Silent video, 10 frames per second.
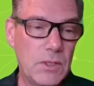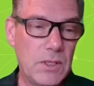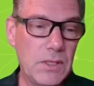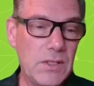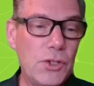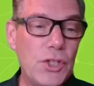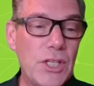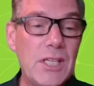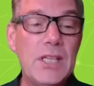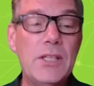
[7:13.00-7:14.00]
T C
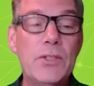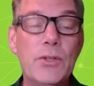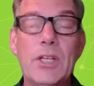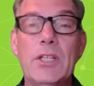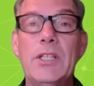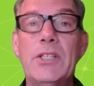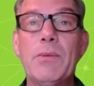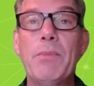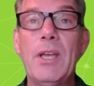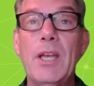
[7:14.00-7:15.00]
G needs to
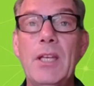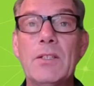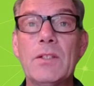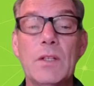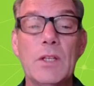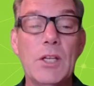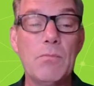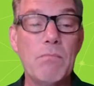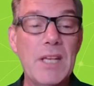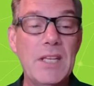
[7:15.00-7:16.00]
anticipate
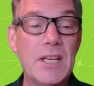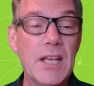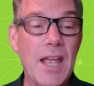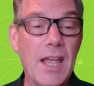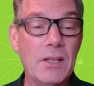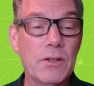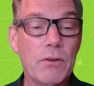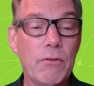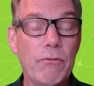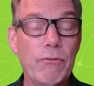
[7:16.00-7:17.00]
and mitigate
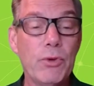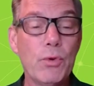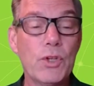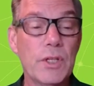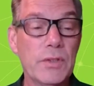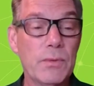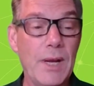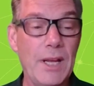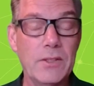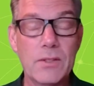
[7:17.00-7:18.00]
future
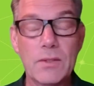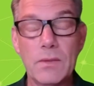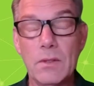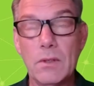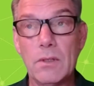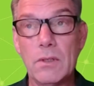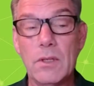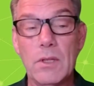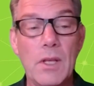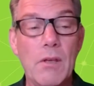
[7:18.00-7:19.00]
threats.
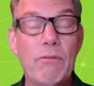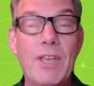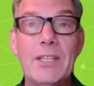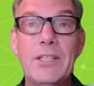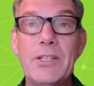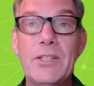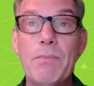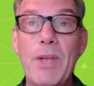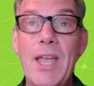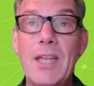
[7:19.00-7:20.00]
We
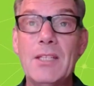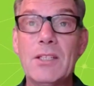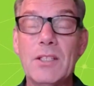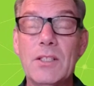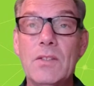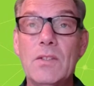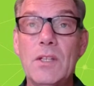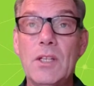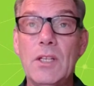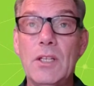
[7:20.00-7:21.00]
anticipated in
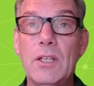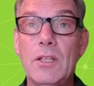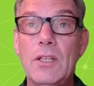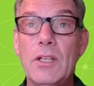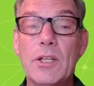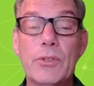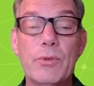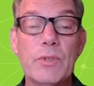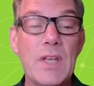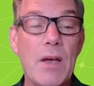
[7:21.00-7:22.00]
the year
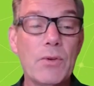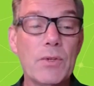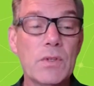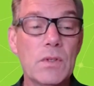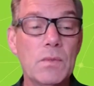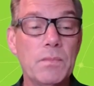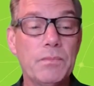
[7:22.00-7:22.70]
two thousand